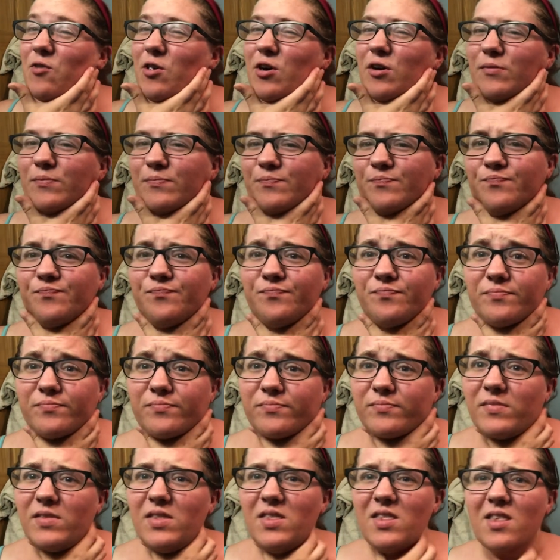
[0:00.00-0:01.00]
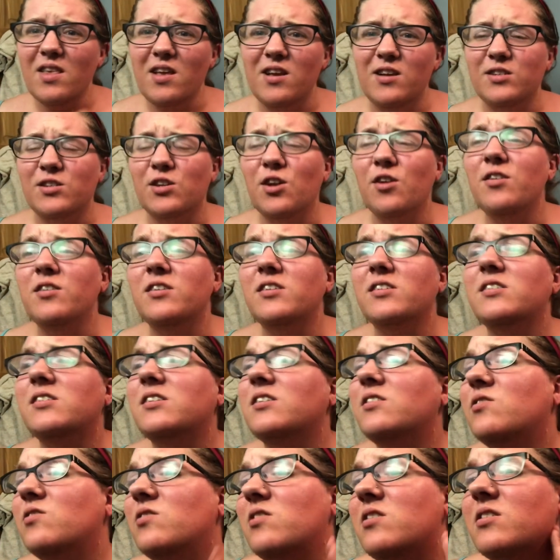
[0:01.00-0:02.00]
Well, sorry this
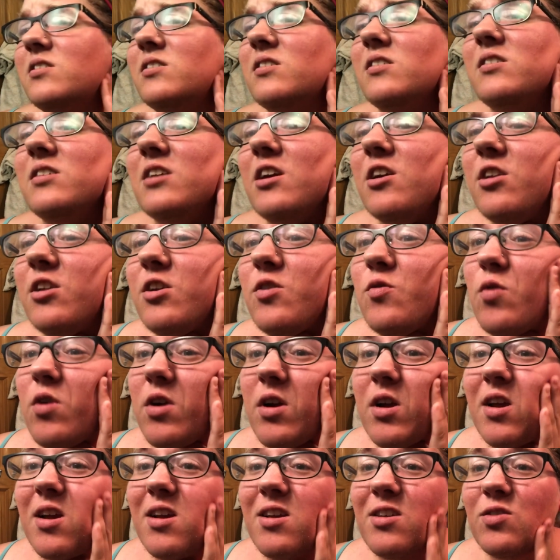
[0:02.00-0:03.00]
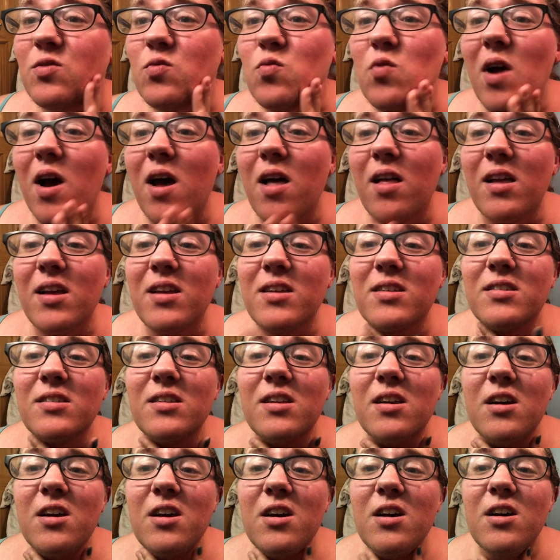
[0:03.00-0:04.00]
didn't necessarily work as well as
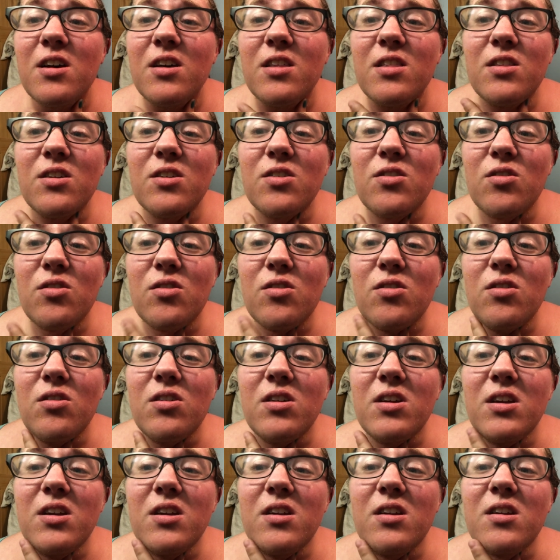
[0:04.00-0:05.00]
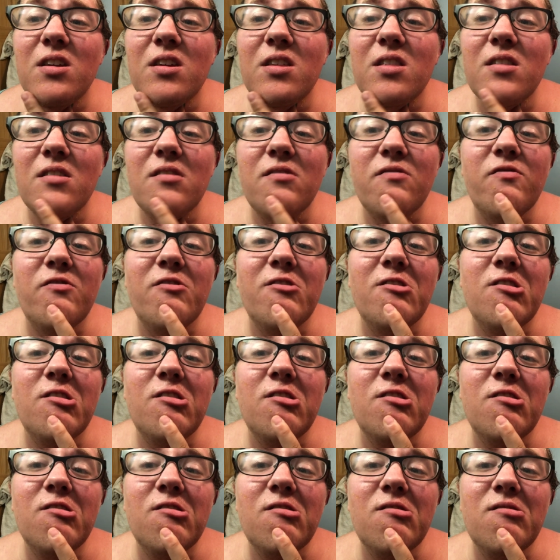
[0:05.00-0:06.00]
the girl in the
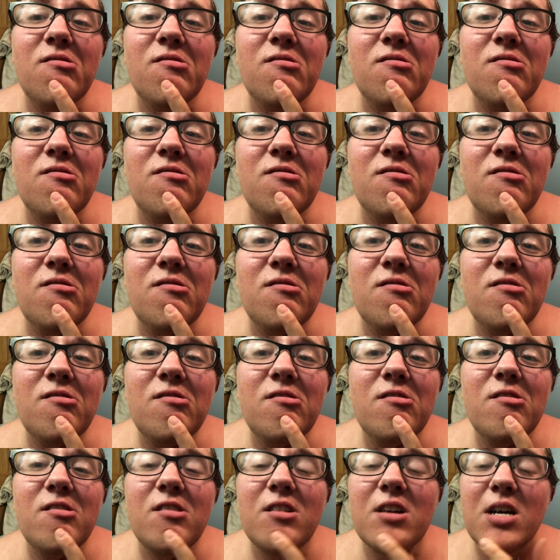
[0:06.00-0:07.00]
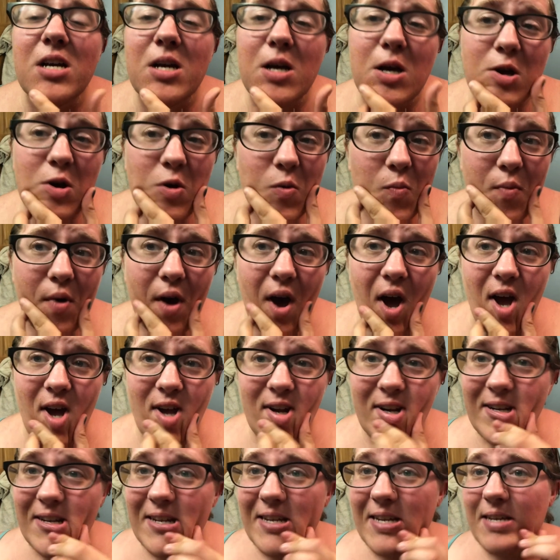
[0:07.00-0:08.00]
video.
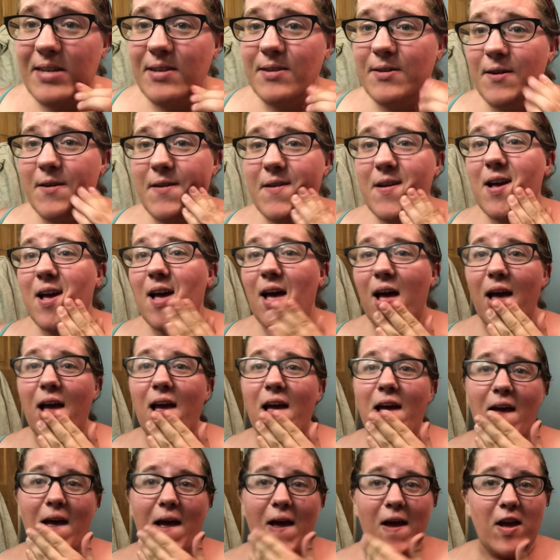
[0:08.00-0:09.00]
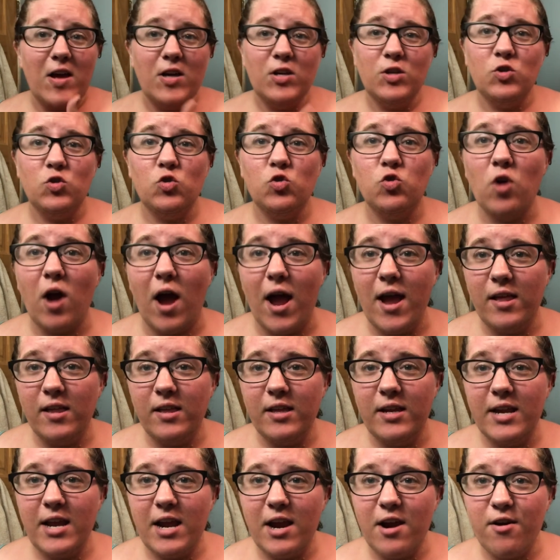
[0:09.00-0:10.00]
But trial
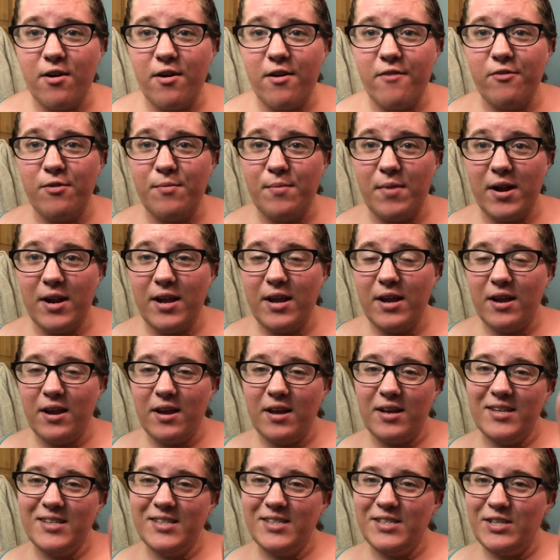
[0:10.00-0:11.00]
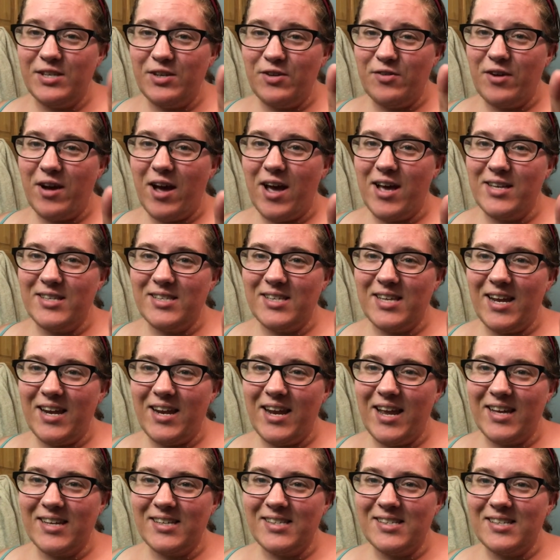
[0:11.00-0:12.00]
and error, everybody. See you guys
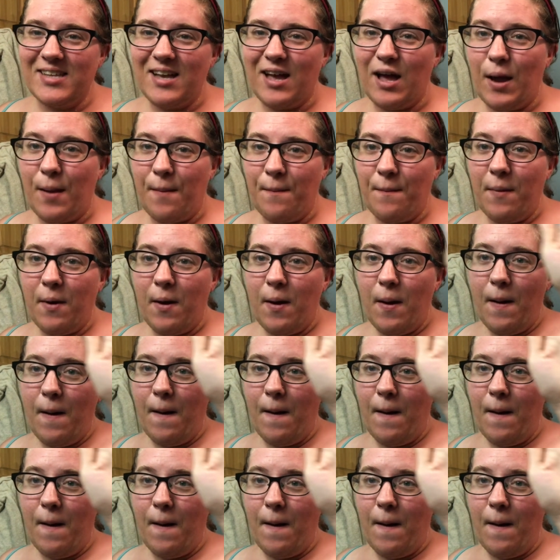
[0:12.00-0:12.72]
next time.